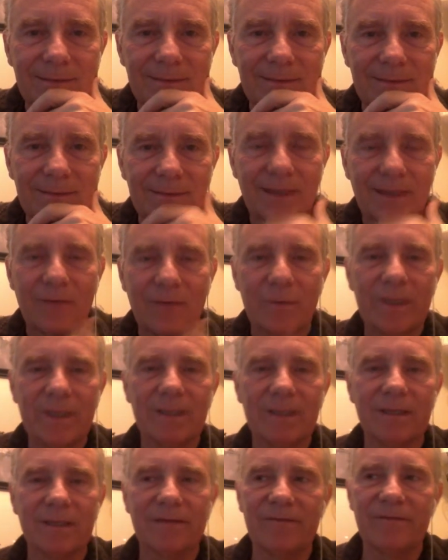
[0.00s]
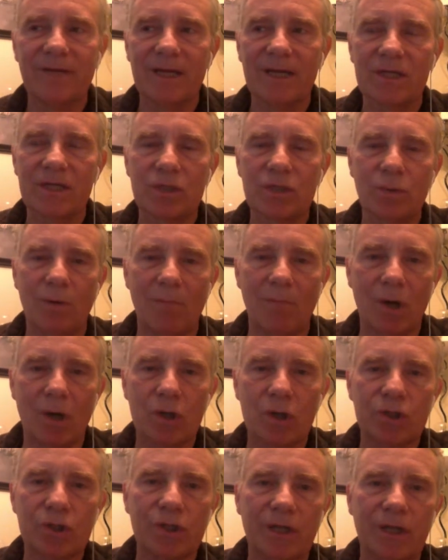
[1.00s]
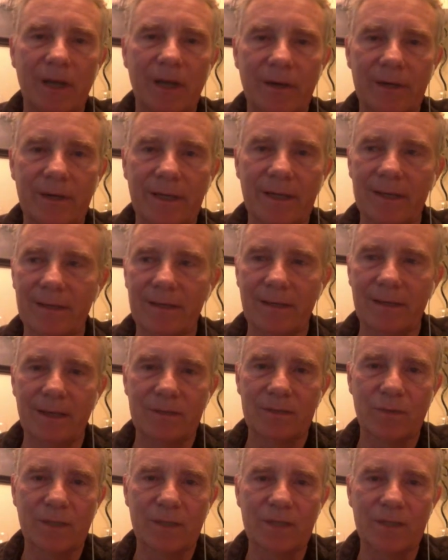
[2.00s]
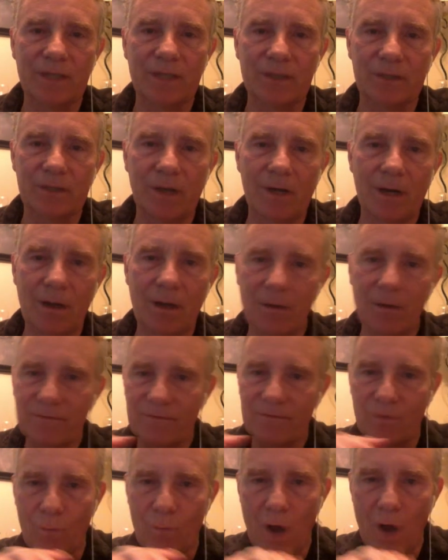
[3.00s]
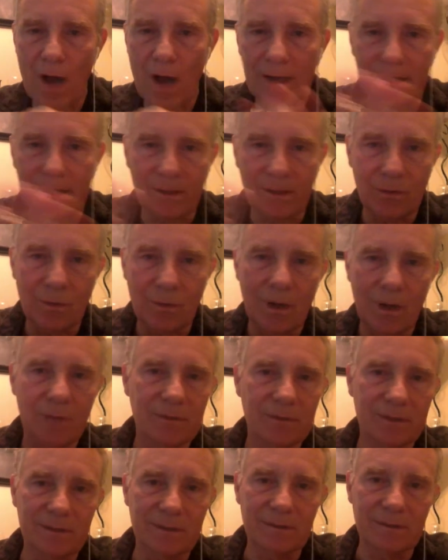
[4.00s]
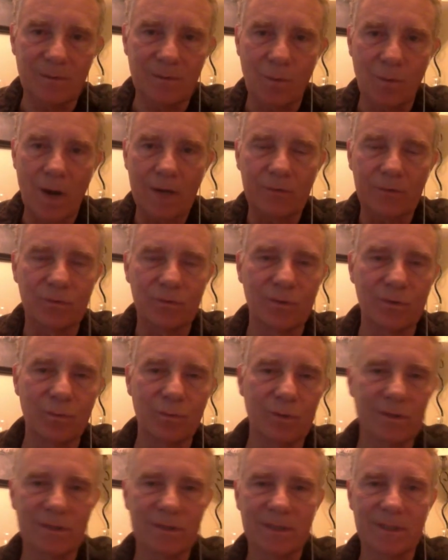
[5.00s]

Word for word: Yeah, we live next to a marshy area, and that's where I take the dog out for a walk and go out and walk through the woods.